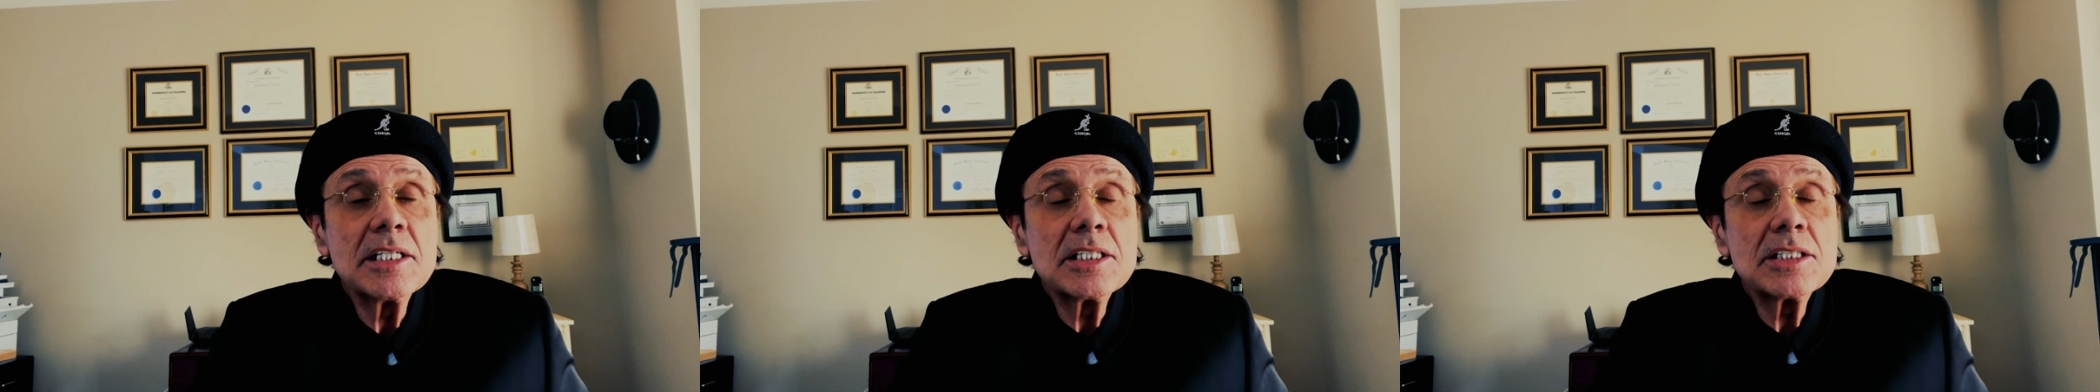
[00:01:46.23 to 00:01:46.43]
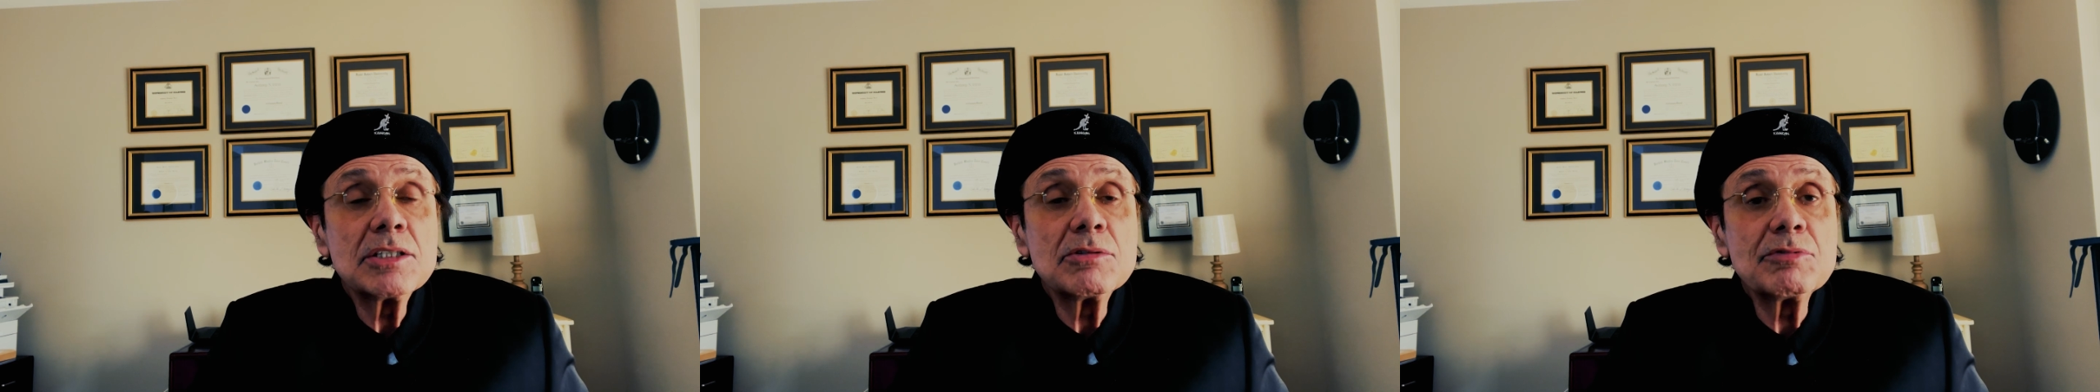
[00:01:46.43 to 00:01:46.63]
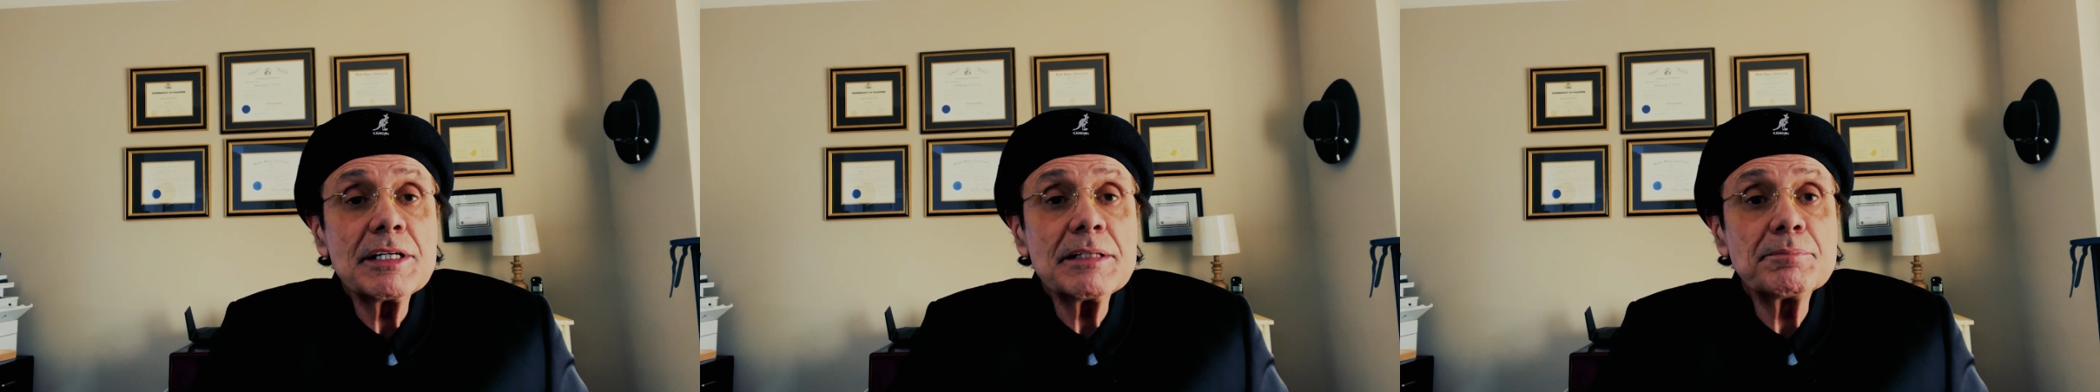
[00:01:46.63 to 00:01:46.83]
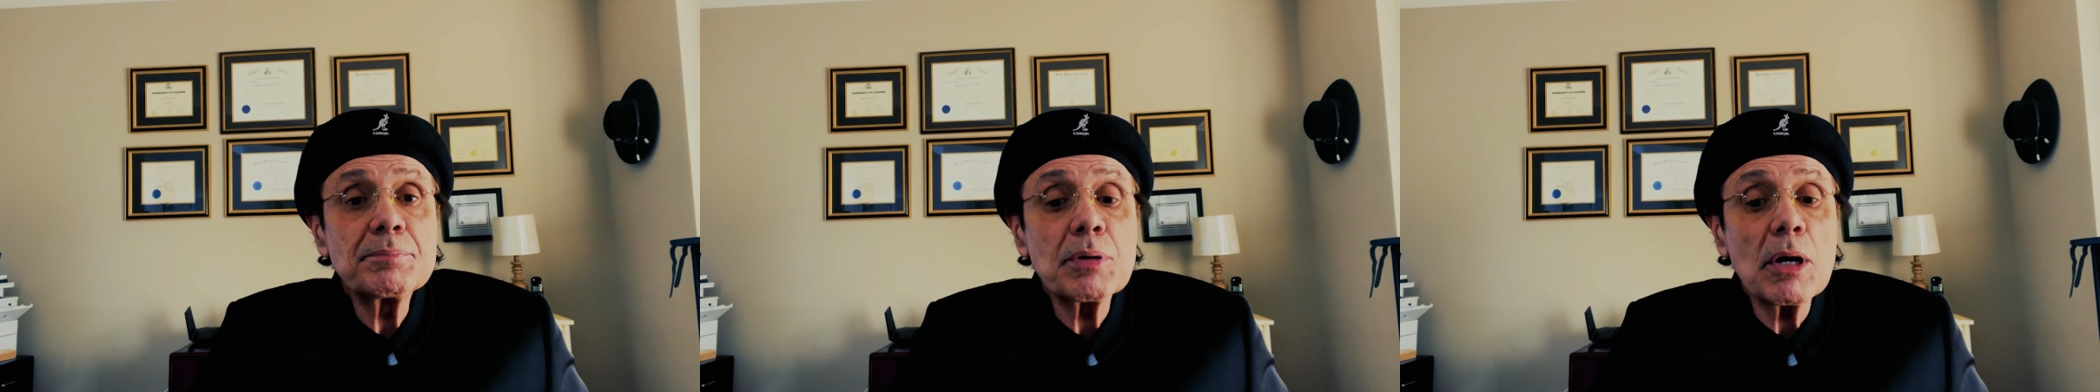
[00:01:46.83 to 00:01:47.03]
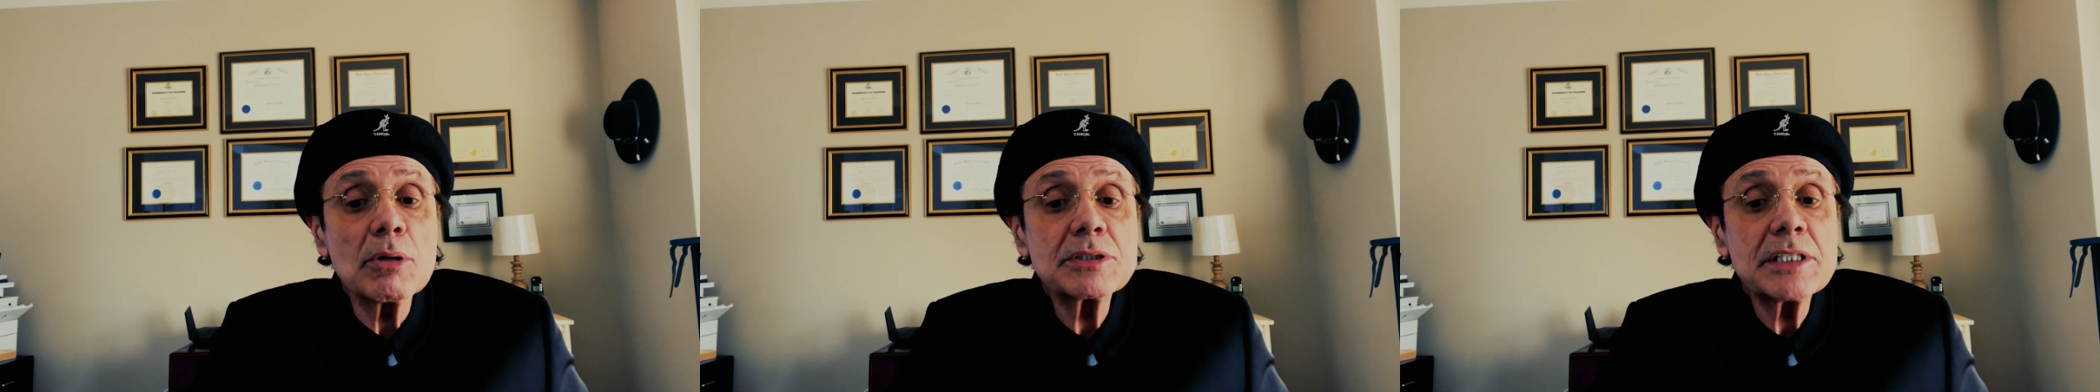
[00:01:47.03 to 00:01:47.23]
The written
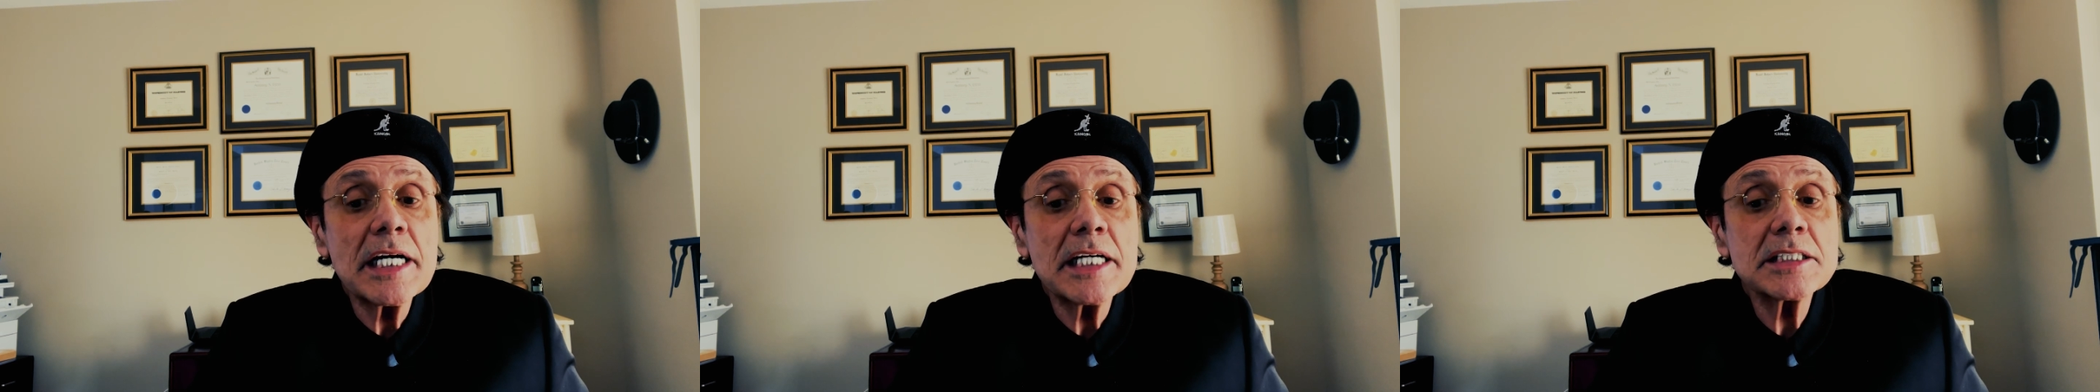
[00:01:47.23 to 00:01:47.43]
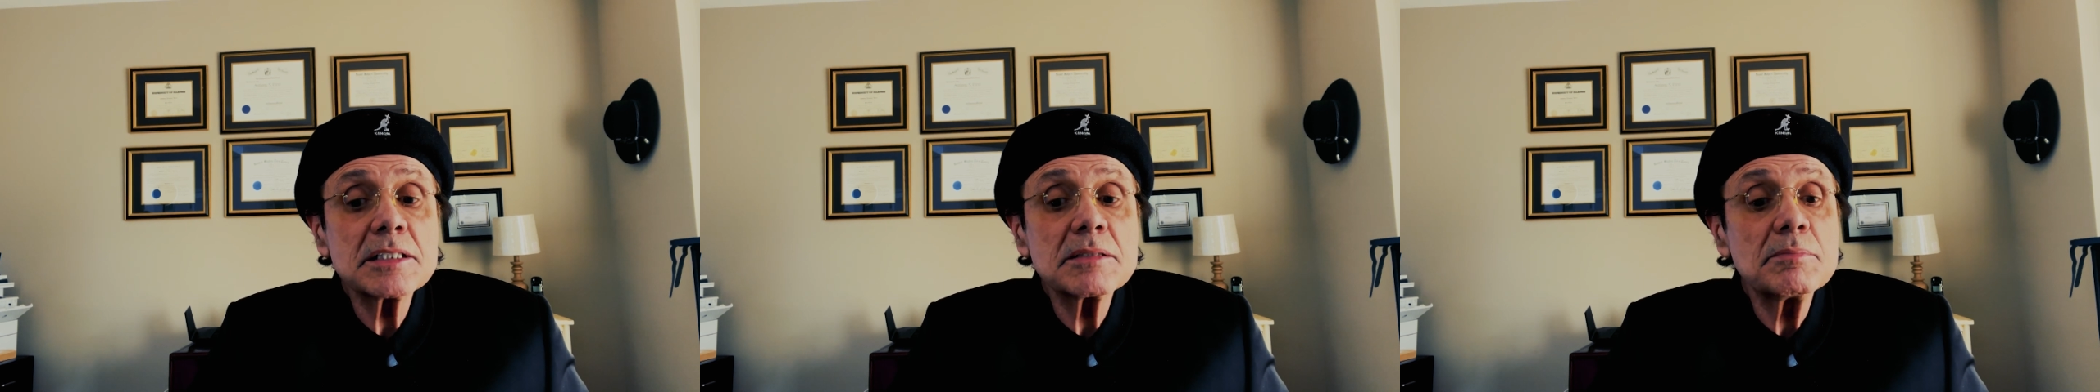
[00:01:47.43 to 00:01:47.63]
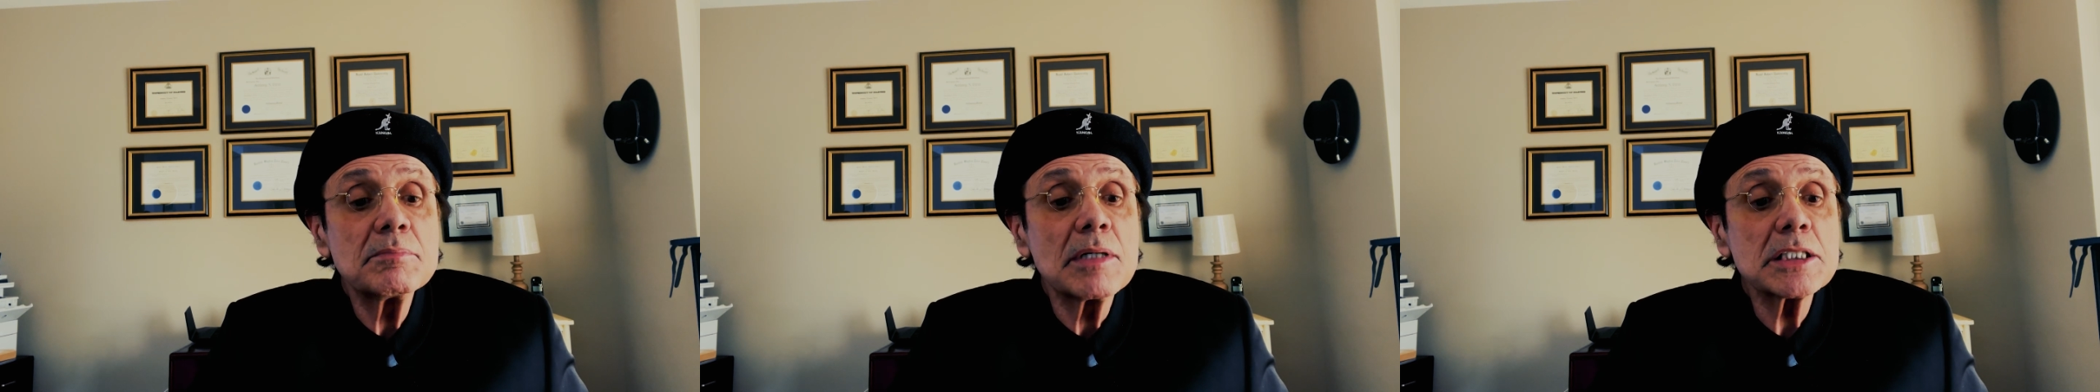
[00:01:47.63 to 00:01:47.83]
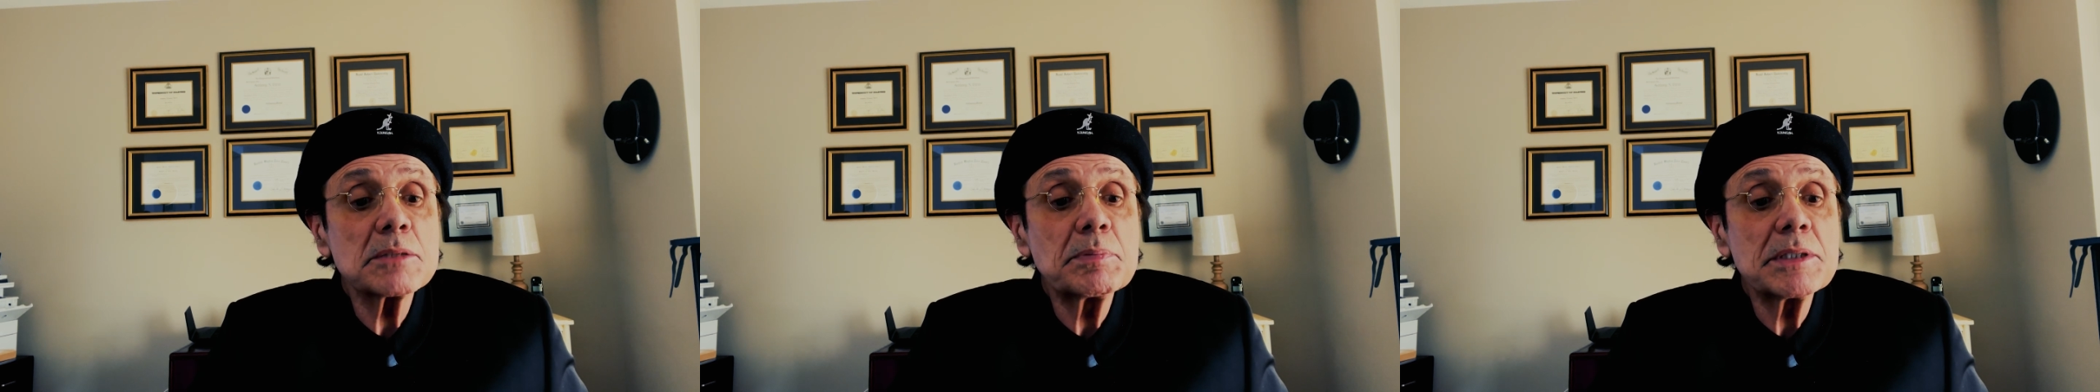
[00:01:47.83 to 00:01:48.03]
protest must